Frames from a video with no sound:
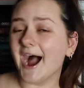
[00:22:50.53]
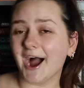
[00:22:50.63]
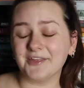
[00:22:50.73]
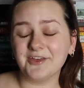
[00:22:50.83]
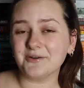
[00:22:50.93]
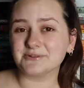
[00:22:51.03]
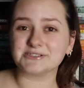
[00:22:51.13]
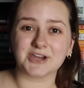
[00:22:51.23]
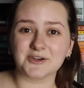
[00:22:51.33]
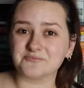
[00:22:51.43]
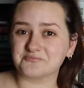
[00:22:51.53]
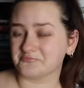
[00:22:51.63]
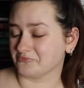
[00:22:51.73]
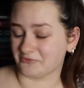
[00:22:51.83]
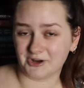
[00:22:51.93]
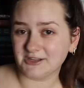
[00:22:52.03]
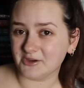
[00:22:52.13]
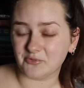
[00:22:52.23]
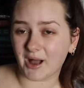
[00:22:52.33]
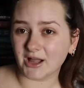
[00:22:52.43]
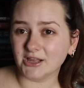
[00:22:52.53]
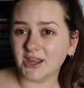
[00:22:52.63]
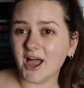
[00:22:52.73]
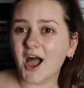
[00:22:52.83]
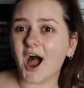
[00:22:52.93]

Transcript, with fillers: I thought was done really well.